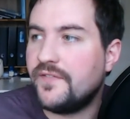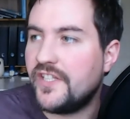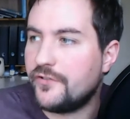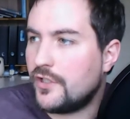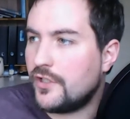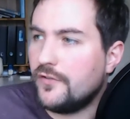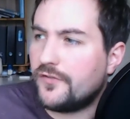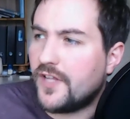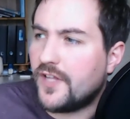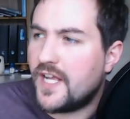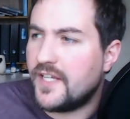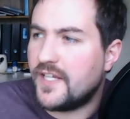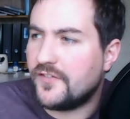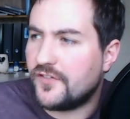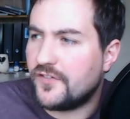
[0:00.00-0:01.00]
along those
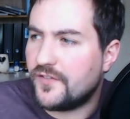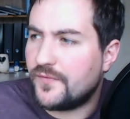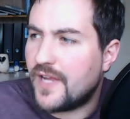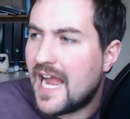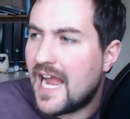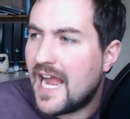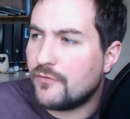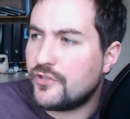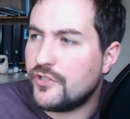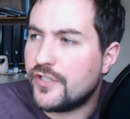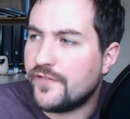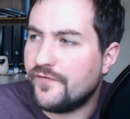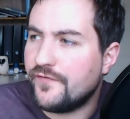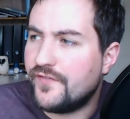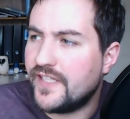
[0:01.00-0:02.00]
lines of how do you
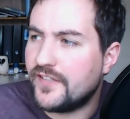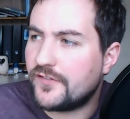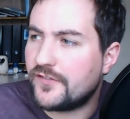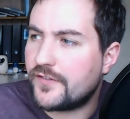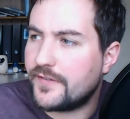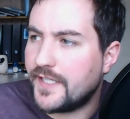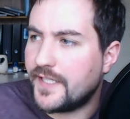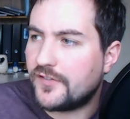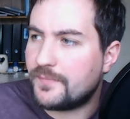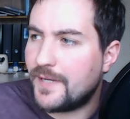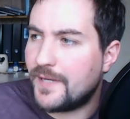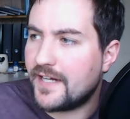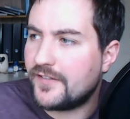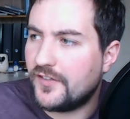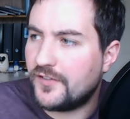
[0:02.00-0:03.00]
convince clients about
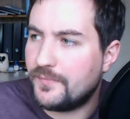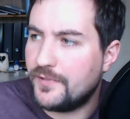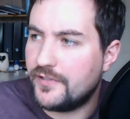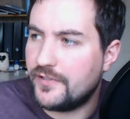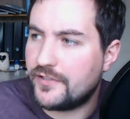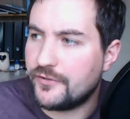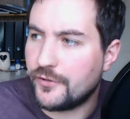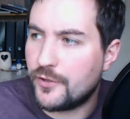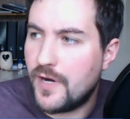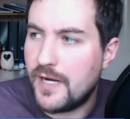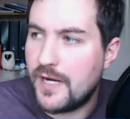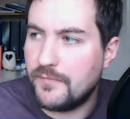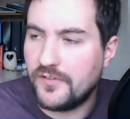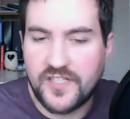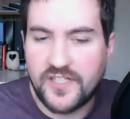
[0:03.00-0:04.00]
accessibility
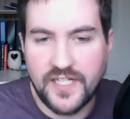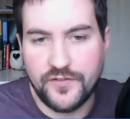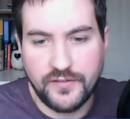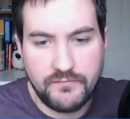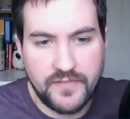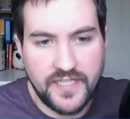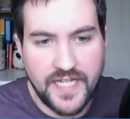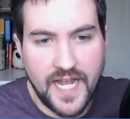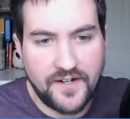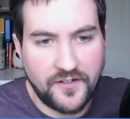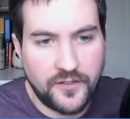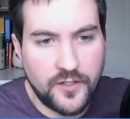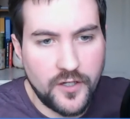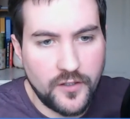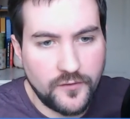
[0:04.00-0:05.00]
requirements given the
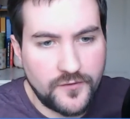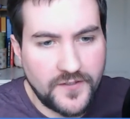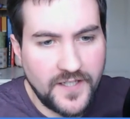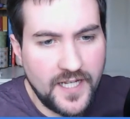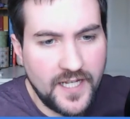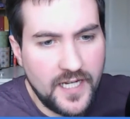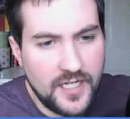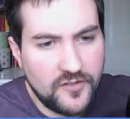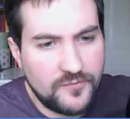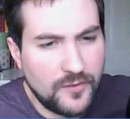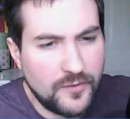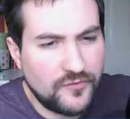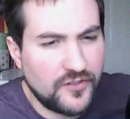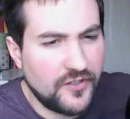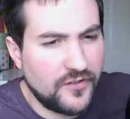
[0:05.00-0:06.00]
added cost? I
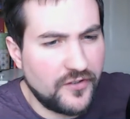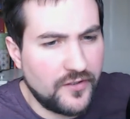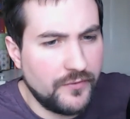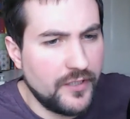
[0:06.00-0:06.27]
suppose the real